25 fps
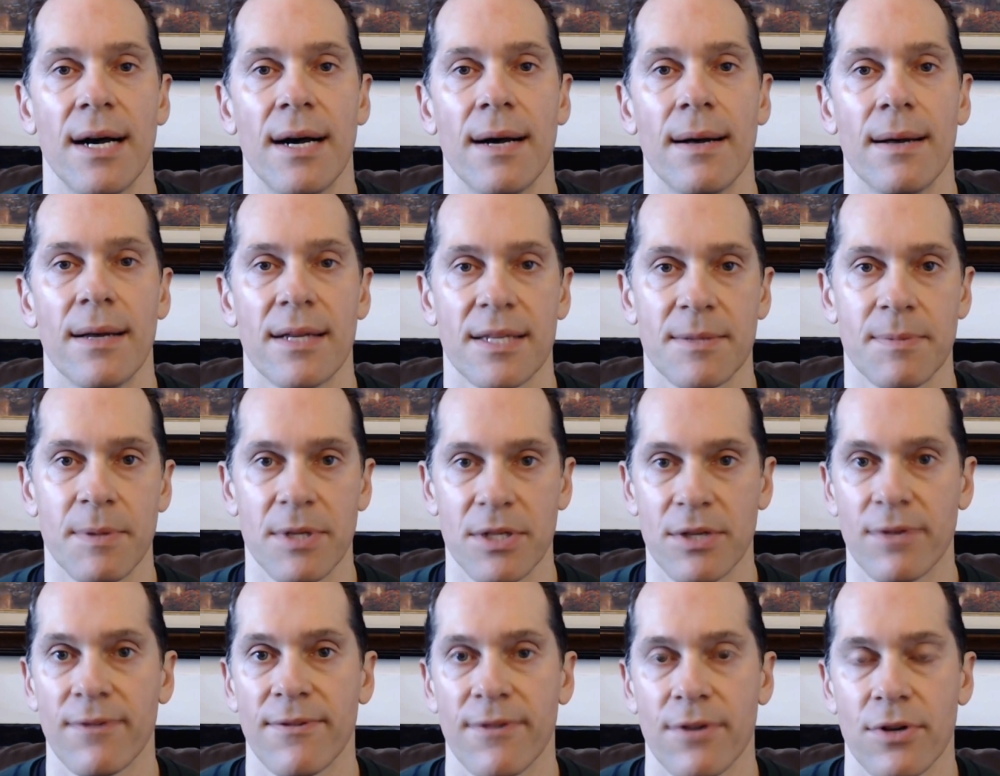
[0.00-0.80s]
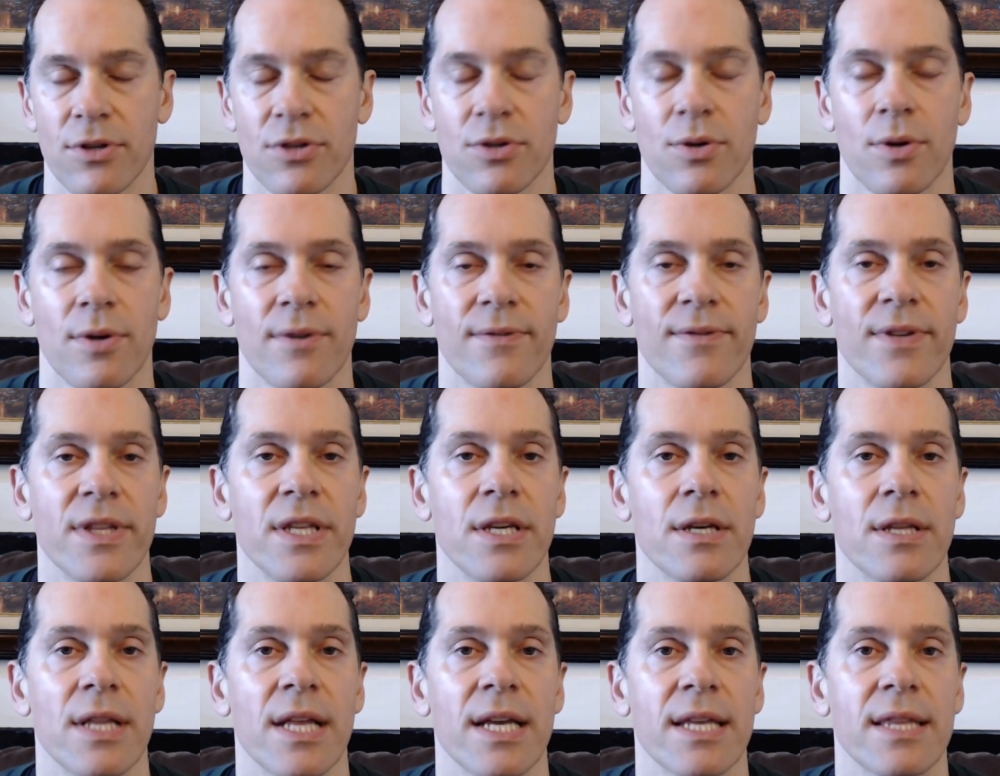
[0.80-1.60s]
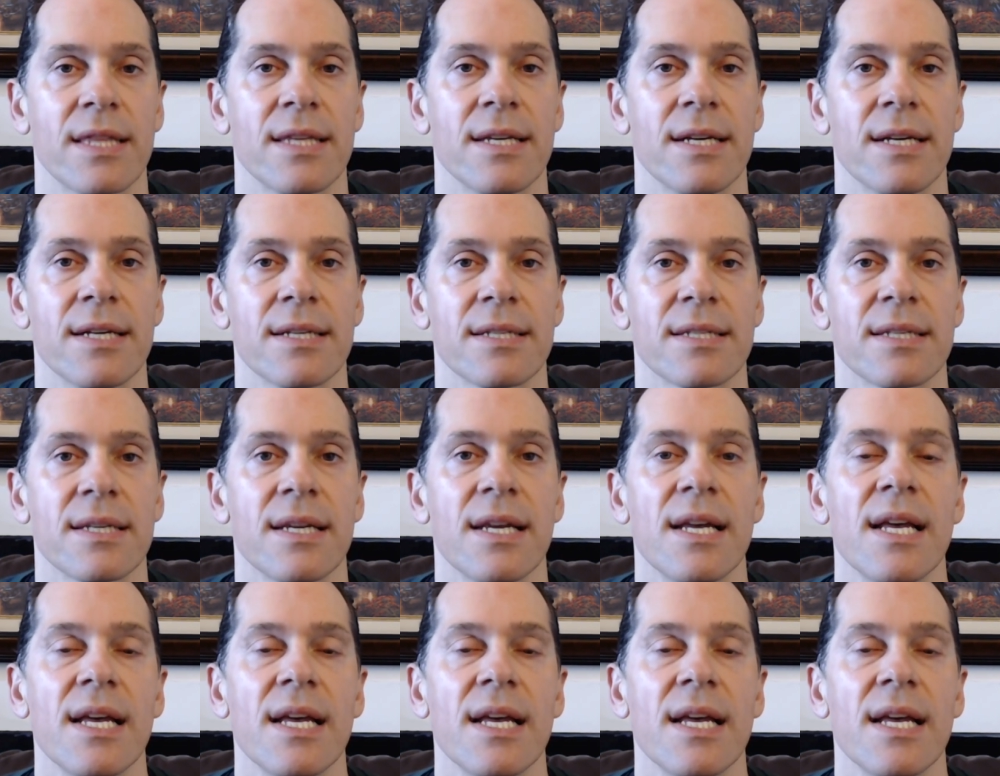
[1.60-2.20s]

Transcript: especially for a short video like this.